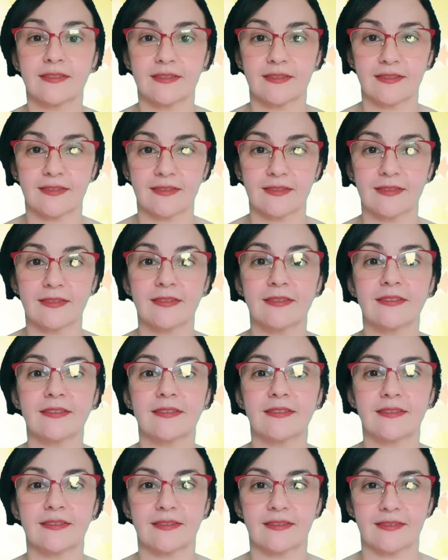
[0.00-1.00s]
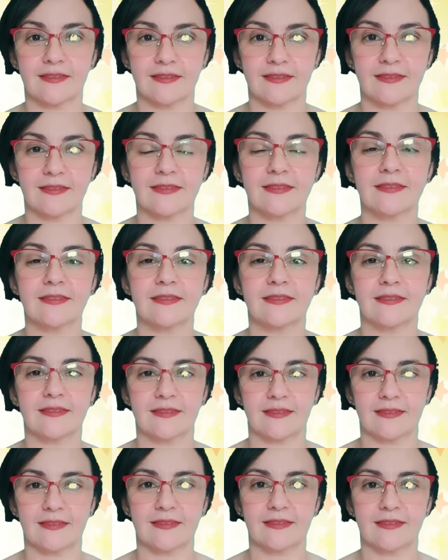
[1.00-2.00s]

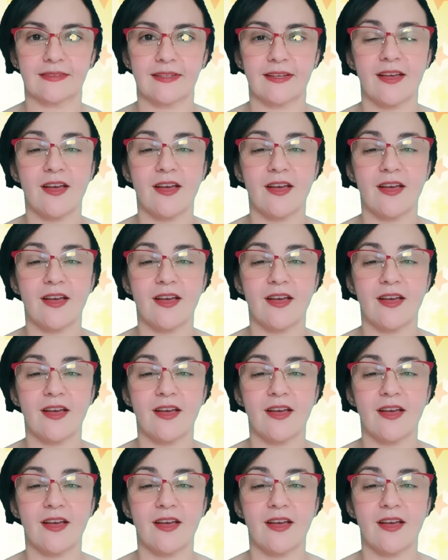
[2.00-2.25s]
(silence)